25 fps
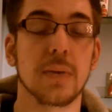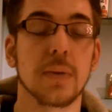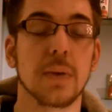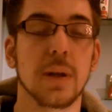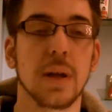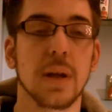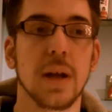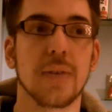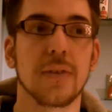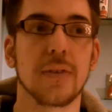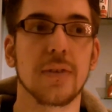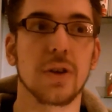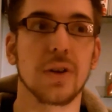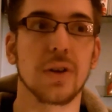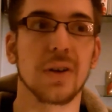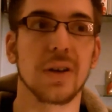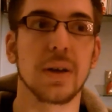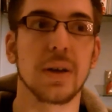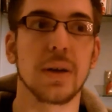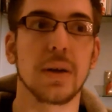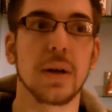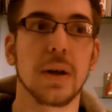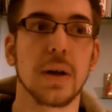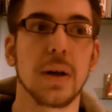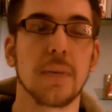Well, I haven't got
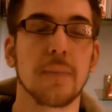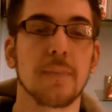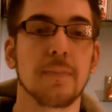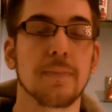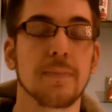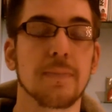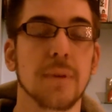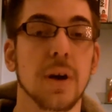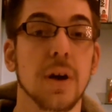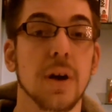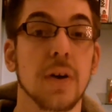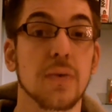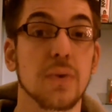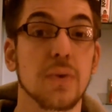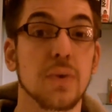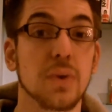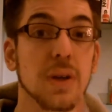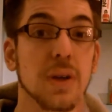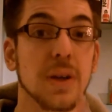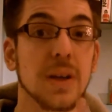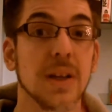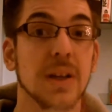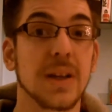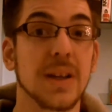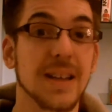it. Um, I've
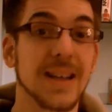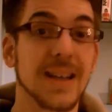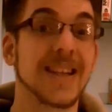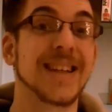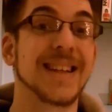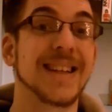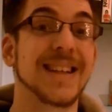ordered it.